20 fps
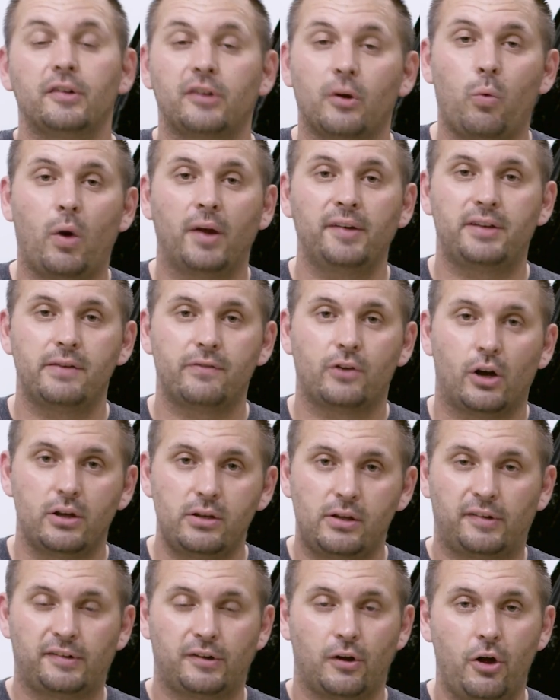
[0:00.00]
So once you've got
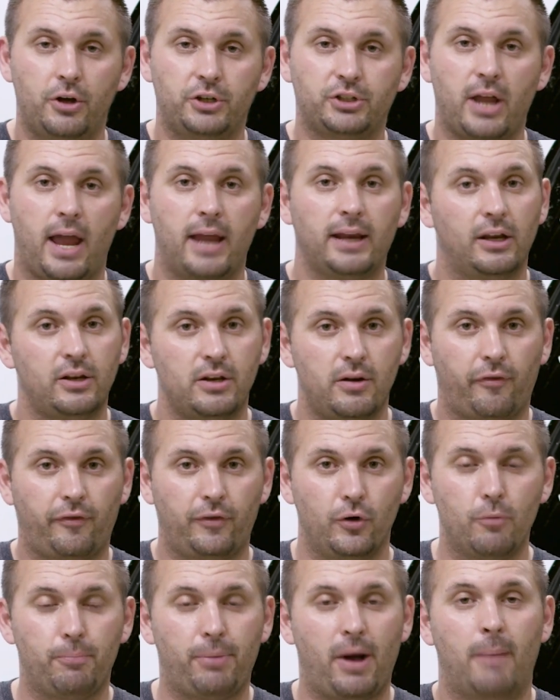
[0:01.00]
your surge tank and your
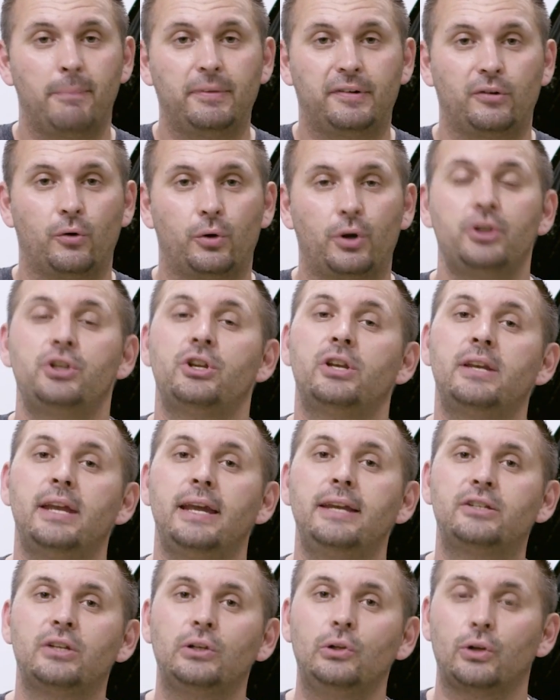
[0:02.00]
fuel pump sorted, you
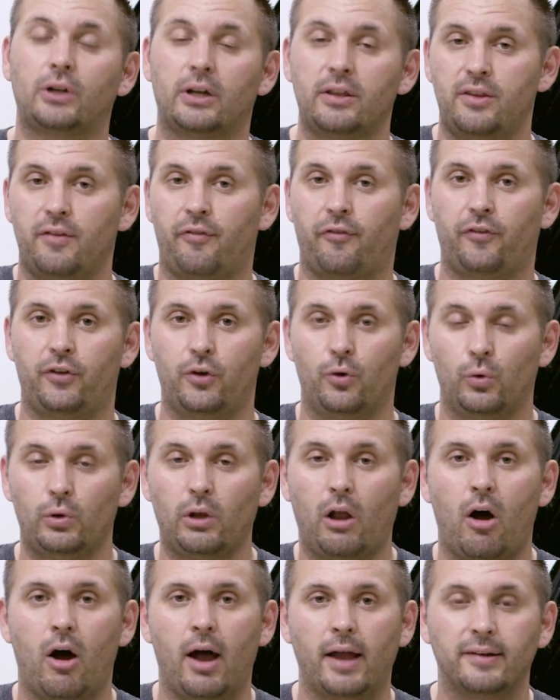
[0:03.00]
need to look at the fuel
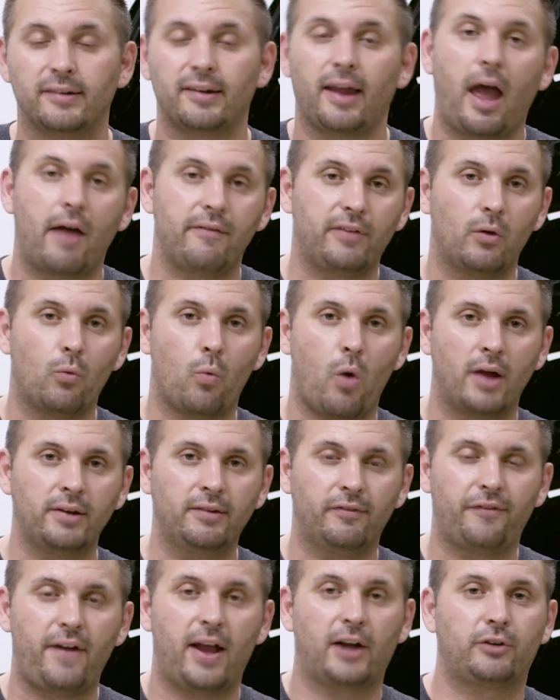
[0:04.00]
lines. Having
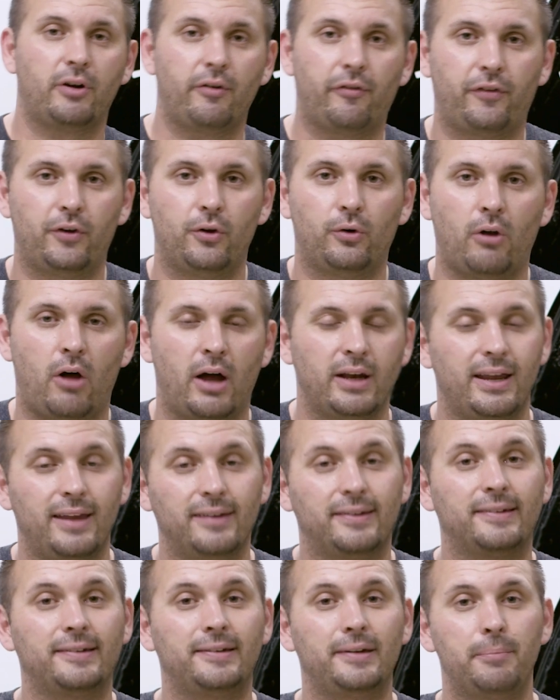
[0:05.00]
one factory fuel line
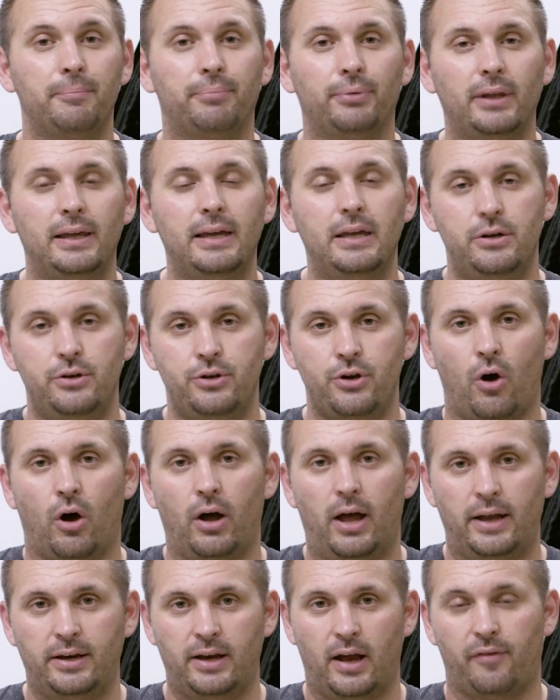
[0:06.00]
is simply
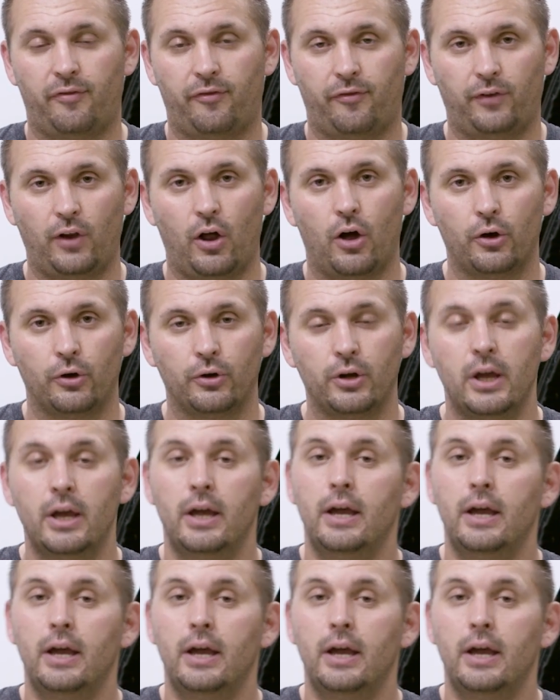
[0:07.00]
not enough flow.